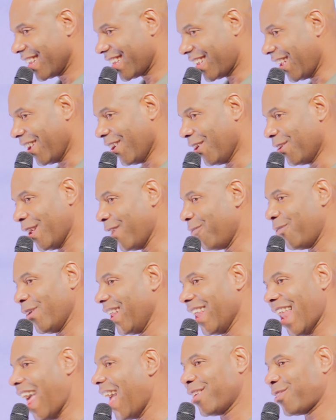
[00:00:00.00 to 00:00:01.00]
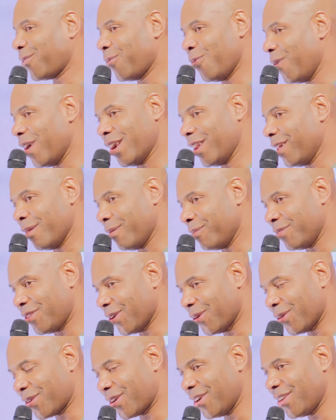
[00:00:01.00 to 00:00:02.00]
Killed every last one of them
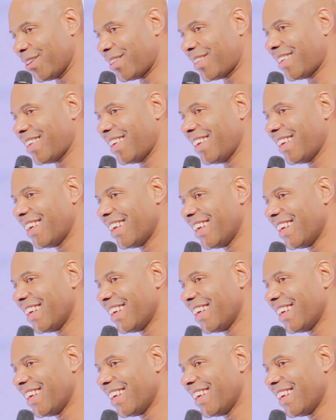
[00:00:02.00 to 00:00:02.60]
jokers.